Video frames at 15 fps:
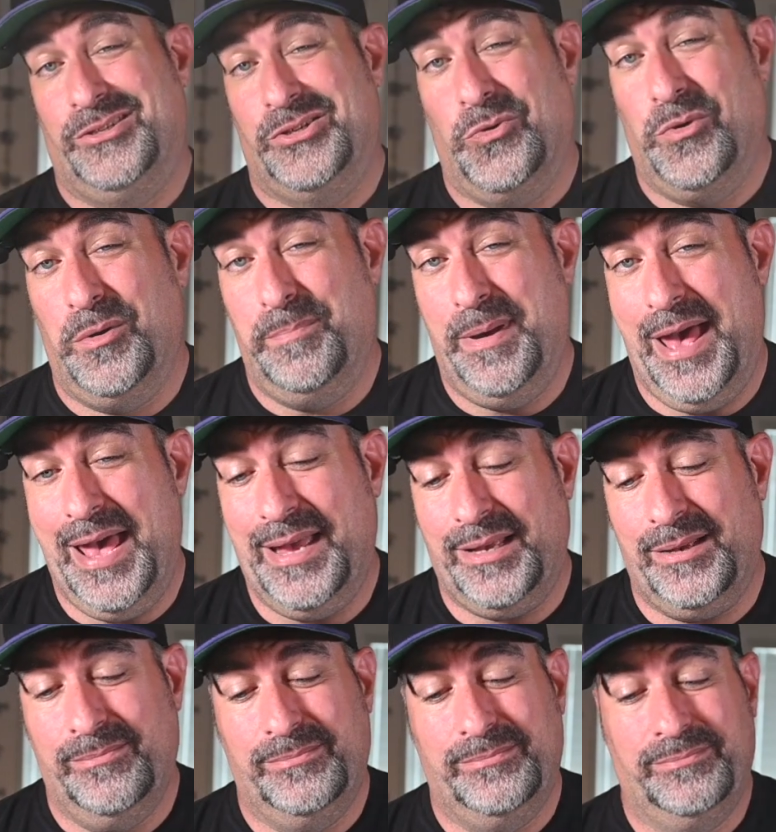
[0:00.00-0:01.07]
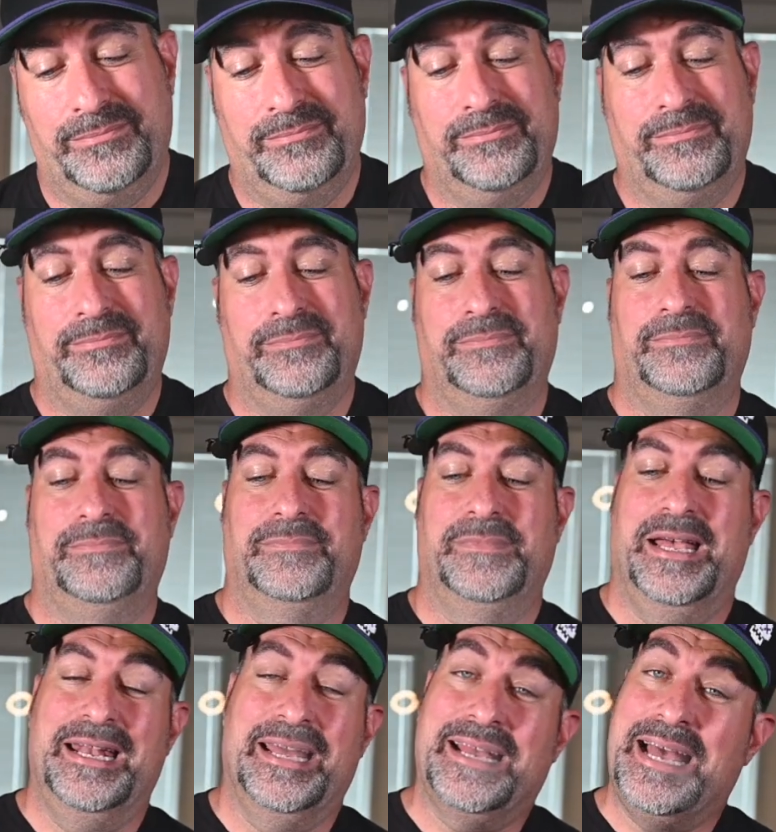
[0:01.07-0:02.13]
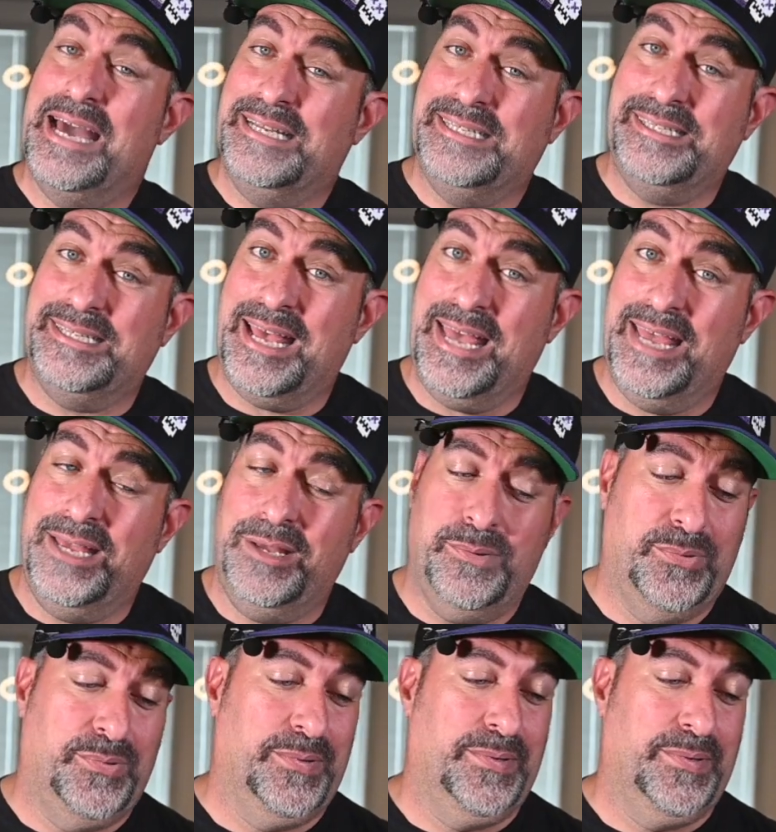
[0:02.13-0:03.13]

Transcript: So we're back. And I gotta say,